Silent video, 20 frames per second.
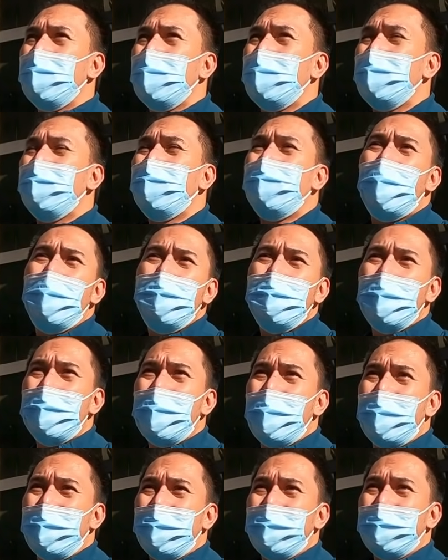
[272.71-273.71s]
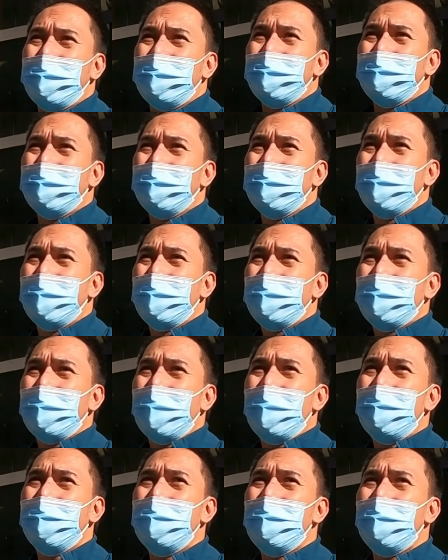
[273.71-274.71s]
informed about it.
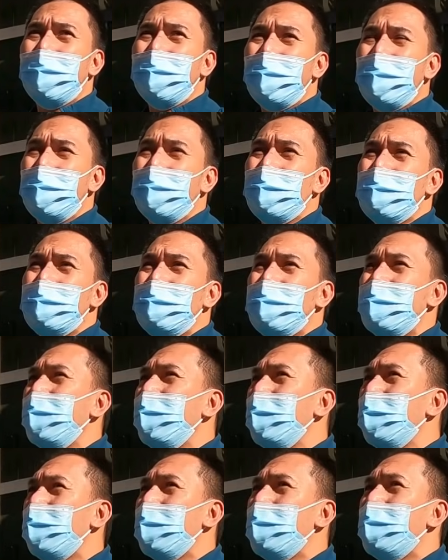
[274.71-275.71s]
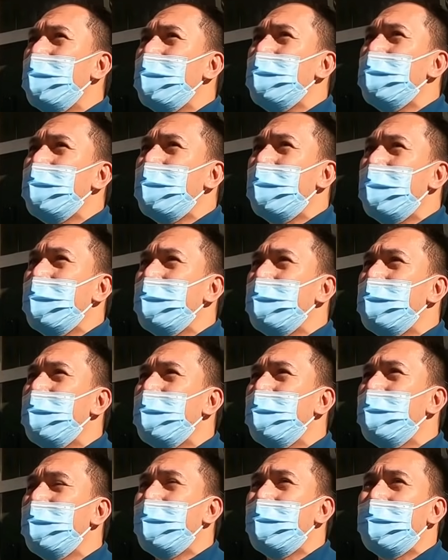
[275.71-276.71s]
I think it was hidden from us, and
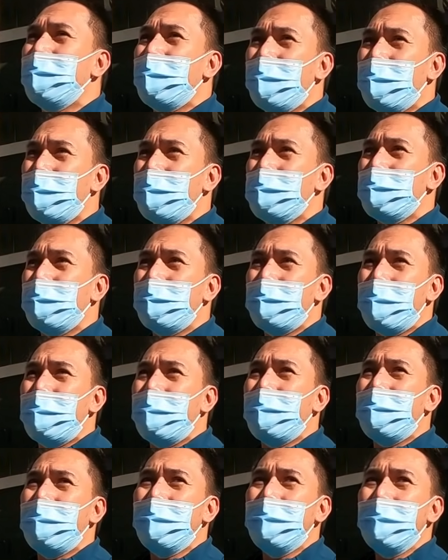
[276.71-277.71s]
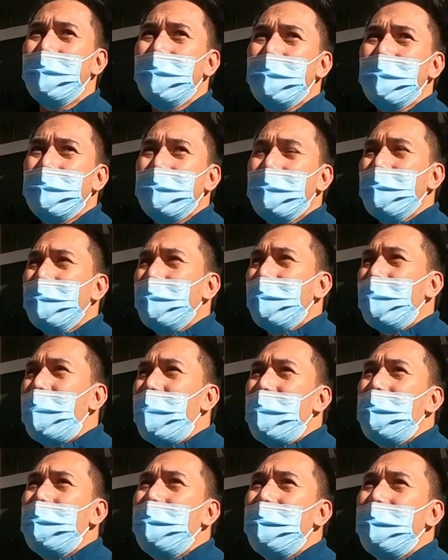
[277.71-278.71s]
until that it was already
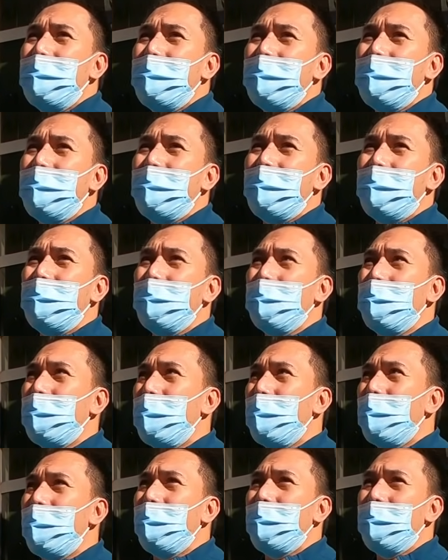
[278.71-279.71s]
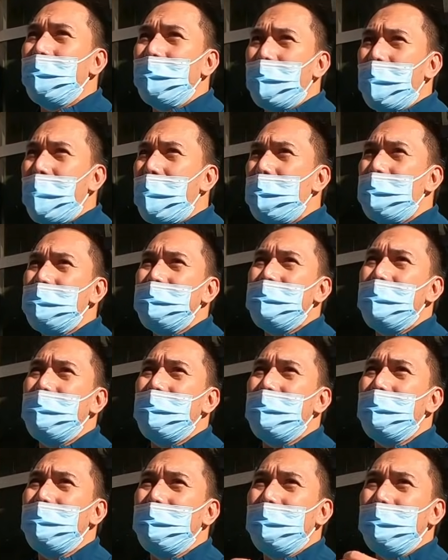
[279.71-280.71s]
happening and we are in the
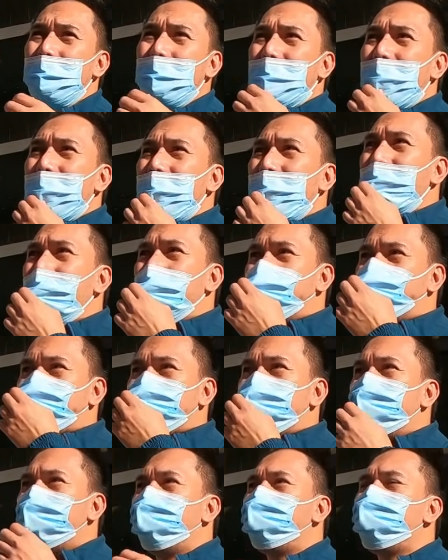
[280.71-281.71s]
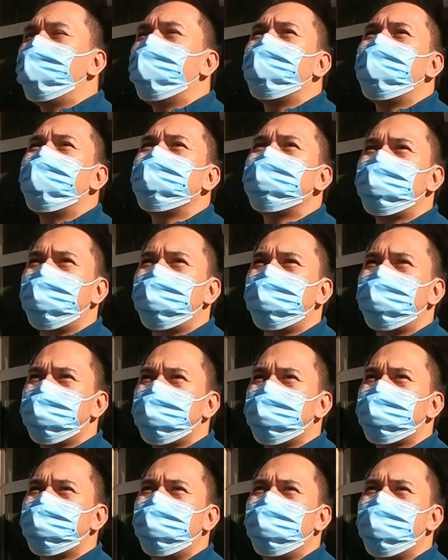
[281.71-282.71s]
epicenter, we kind of like realized that
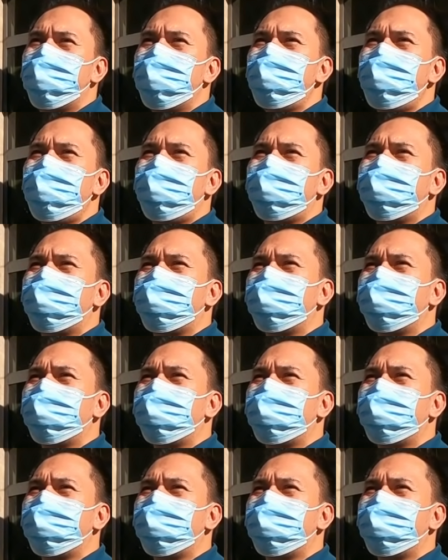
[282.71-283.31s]
this is going on.